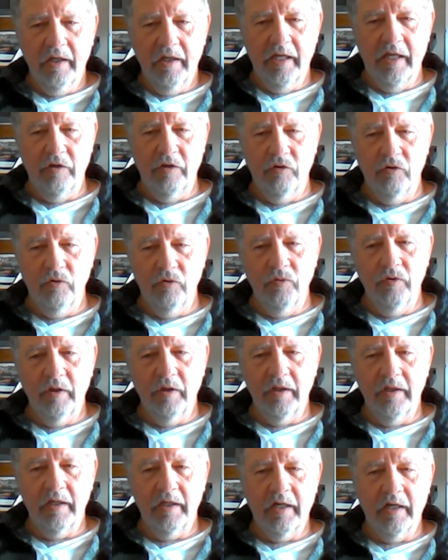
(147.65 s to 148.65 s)
and do
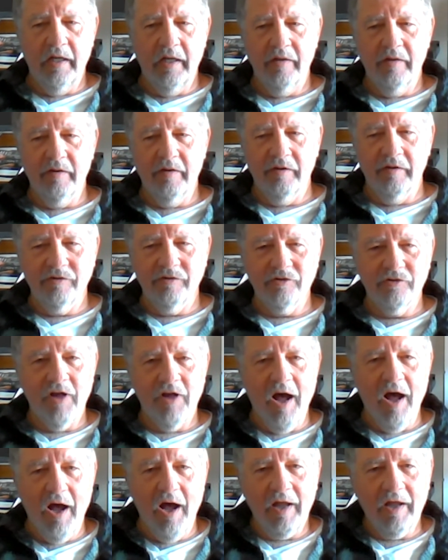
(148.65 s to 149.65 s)
the
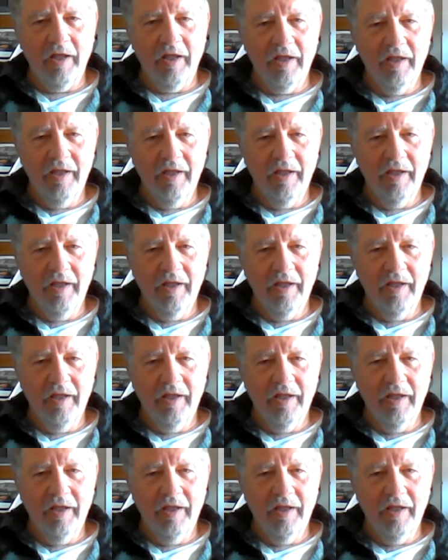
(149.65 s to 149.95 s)
stock,